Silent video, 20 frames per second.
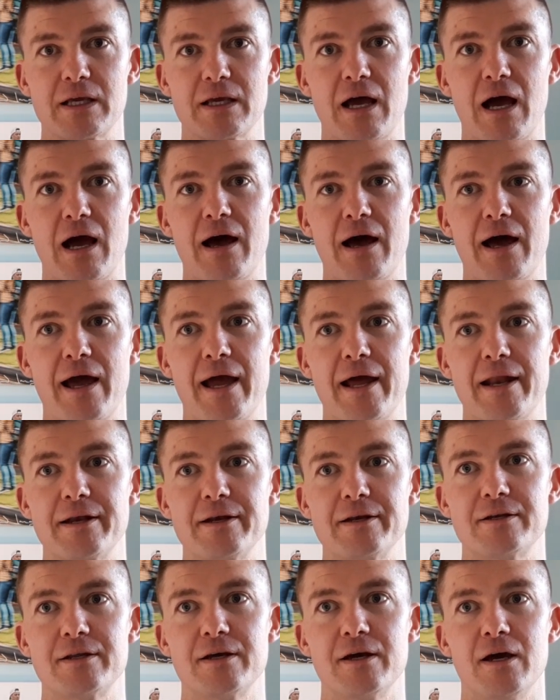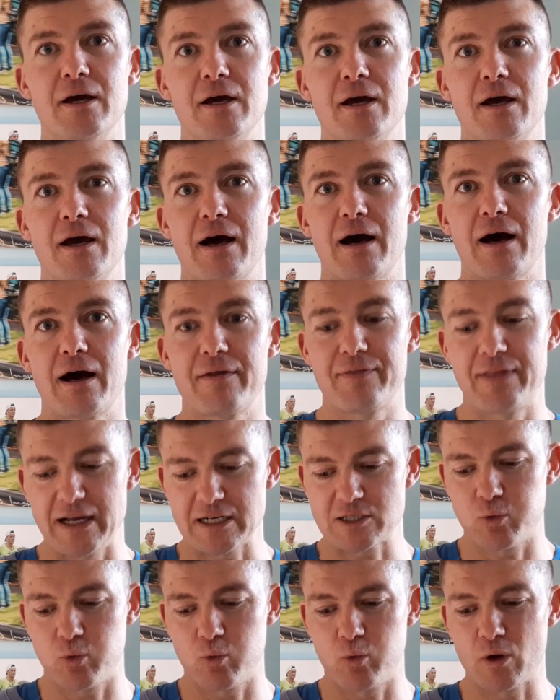And
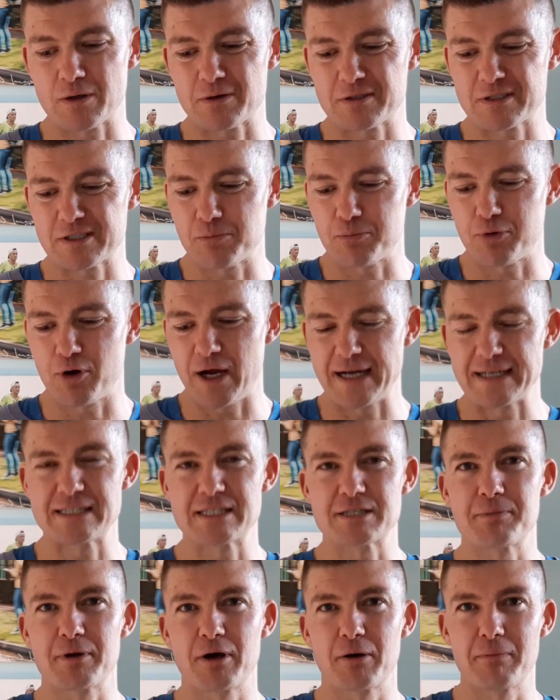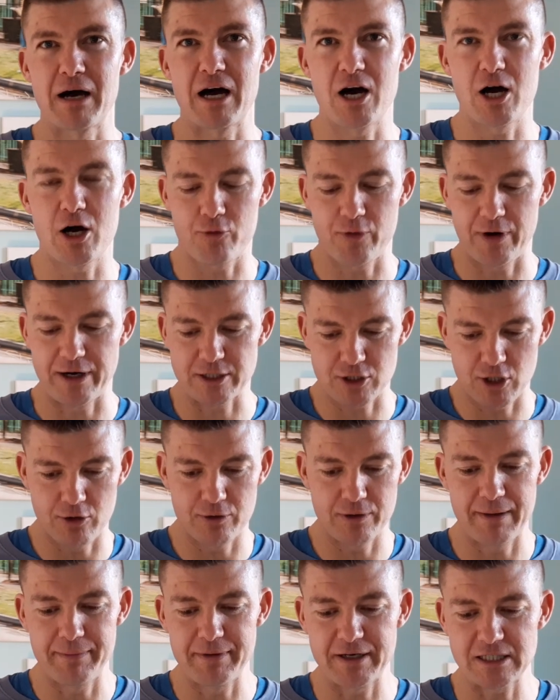that's what surprises me on my heart rate. So
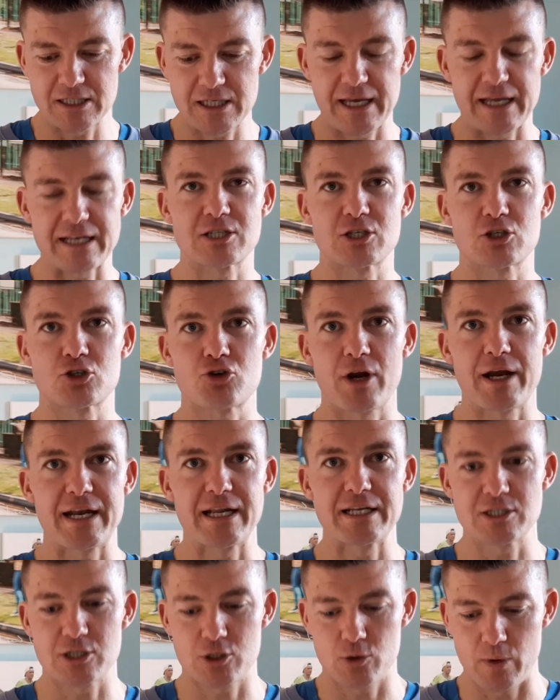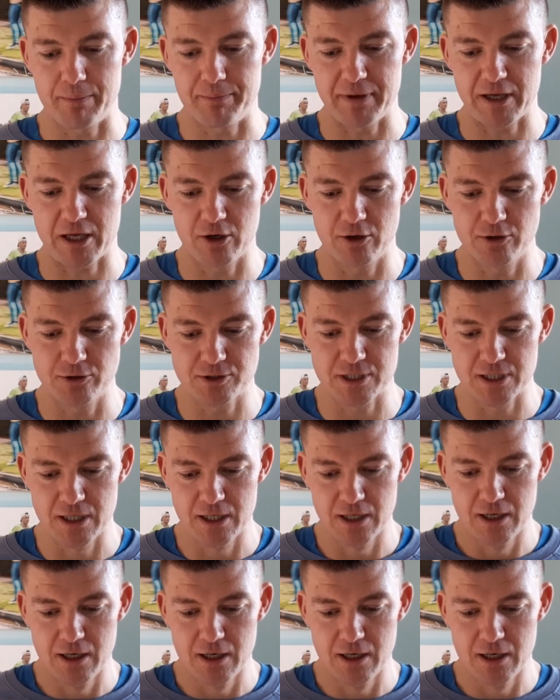let me just get straight into it, because